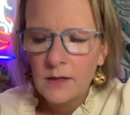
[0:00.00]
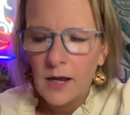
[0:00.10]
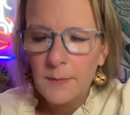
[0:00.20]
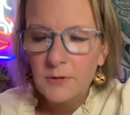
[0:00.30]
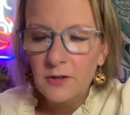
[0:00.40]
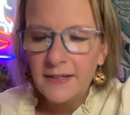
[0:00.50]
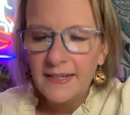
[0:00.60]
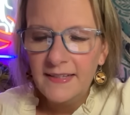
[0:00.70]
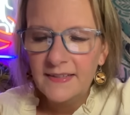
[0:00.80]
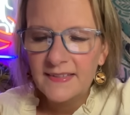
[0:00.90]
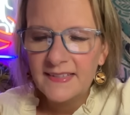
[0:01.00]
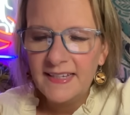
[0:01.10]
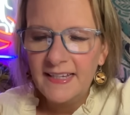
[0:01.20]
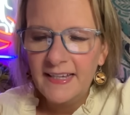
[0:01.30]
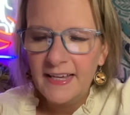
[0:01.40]
I'm looking to
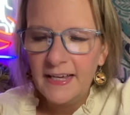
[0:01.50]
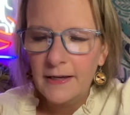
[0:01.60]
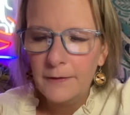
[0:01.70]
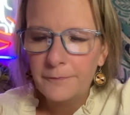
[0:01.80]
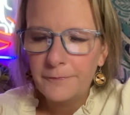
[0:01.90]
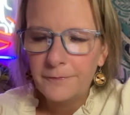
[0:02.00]
see if